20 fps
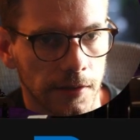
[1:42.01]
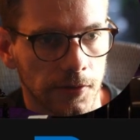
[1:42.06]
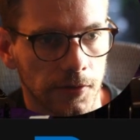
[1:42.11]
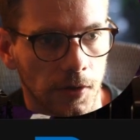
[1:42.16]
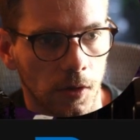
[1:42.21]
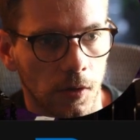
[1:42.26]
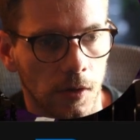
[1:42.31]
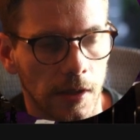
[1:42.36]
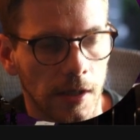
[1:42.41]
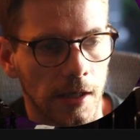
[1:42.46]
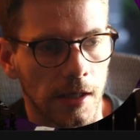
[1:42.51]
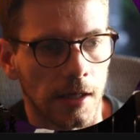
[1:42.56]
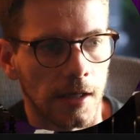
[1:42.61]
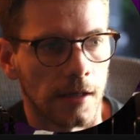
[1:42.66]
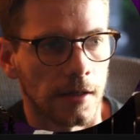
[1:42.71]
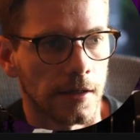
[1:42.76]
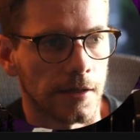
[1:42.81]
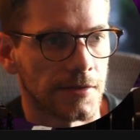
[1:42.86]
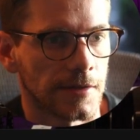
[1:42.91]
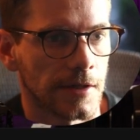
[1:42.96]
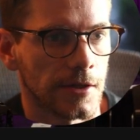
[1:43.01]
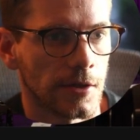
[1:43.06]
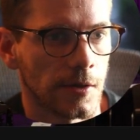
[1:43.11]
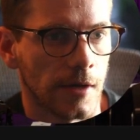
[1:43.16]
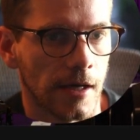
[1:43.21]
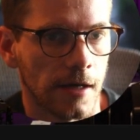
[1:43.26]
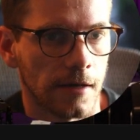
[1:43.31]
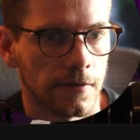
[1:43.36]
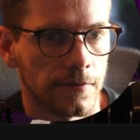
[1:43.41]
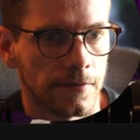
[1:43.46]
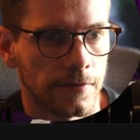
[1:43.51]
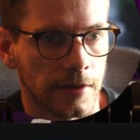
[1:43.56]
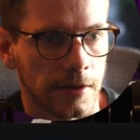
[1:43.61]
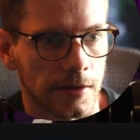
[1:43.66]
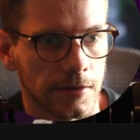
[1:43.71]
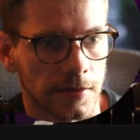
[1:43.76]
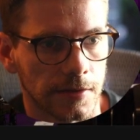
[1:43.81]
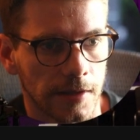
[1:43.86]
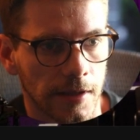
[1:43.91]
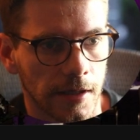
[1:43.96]
So let's say you have, in
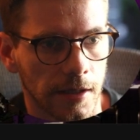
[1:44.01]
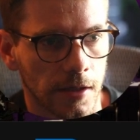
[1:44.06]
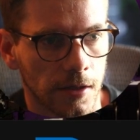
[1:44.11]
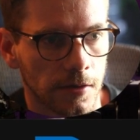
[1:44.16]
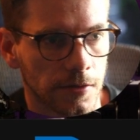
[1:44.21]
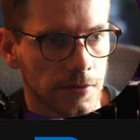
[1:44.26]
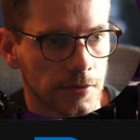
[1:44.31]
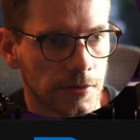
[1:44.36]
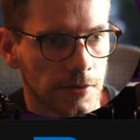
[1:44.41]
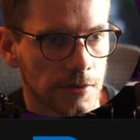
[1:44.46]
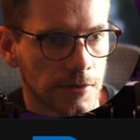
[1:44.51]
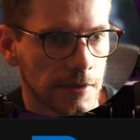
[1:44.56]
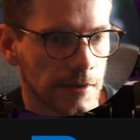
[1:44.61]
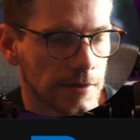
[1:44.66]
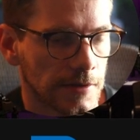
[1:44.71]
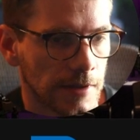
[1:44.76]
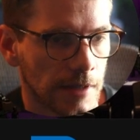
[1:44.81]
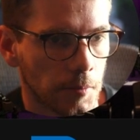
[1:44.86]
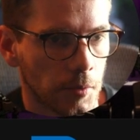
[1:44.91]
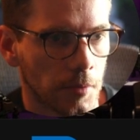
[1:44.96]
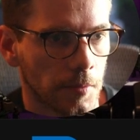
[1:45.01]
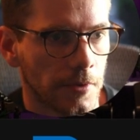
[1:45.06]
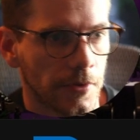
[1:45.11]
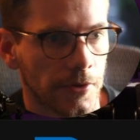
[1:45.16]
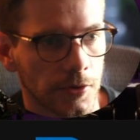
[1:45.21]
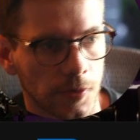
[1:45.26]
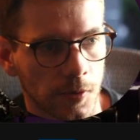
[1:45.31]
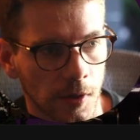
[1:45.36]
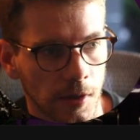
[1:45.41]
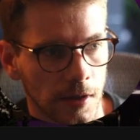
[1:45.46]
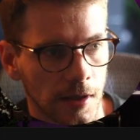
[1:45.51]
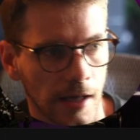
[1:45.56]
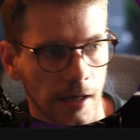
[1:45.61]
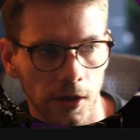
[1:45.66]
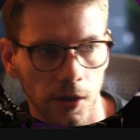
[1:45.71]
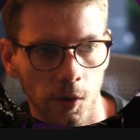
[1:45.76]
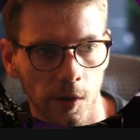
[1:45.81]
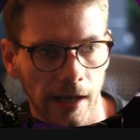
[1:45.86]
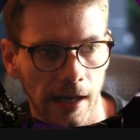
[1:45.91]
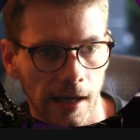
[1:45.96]
this scenario, this is just an example, but there's quite a lot
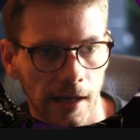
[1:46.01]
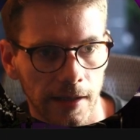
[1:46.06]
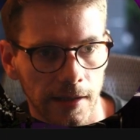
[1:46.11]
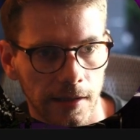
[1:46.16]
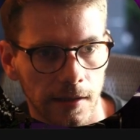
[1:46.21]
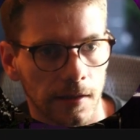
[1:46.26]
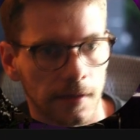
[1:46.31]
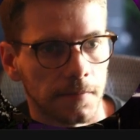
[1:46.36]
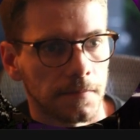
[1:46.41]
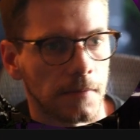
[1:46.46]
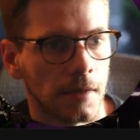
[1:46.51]
going on here.